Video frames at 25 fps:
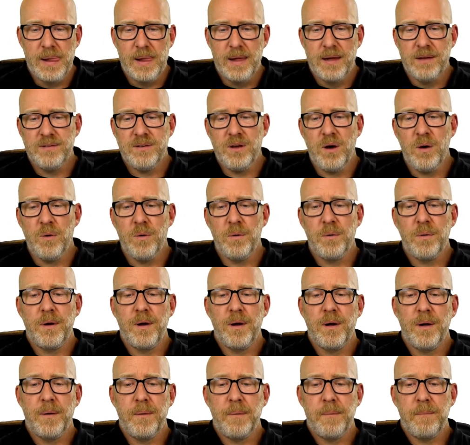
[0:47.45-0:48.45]
So,
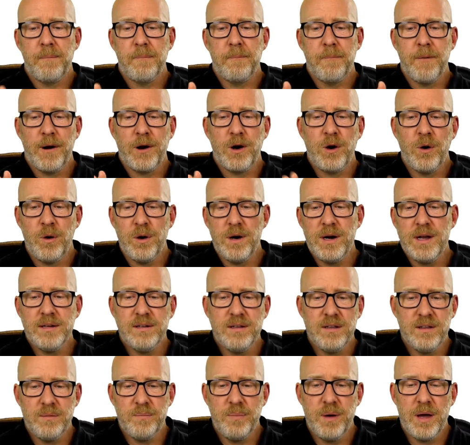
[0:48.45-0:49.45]
according
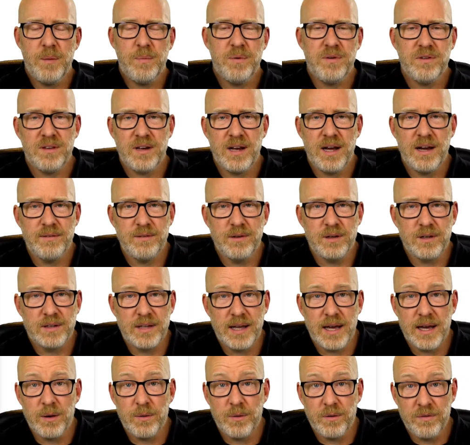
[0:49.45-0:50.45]
to the papers that I've looked
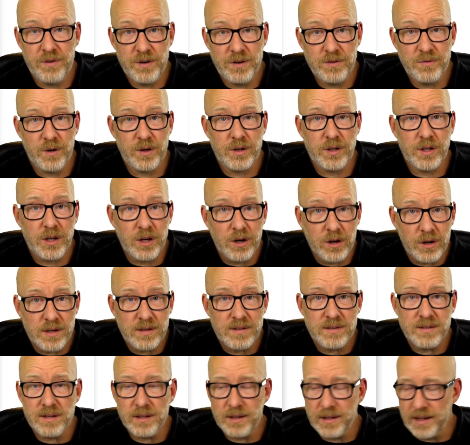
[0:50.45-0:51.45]
at, well, first of all,
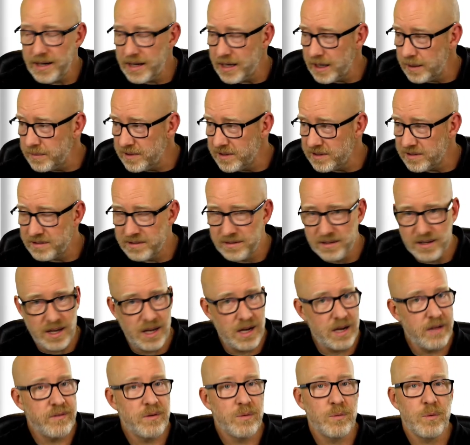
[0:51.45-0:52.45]
urine selenium is
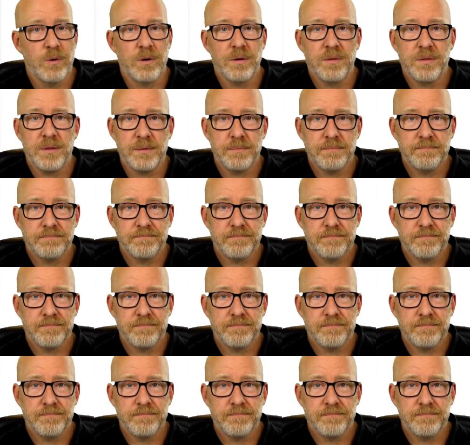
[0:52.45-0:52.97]
not even worth it.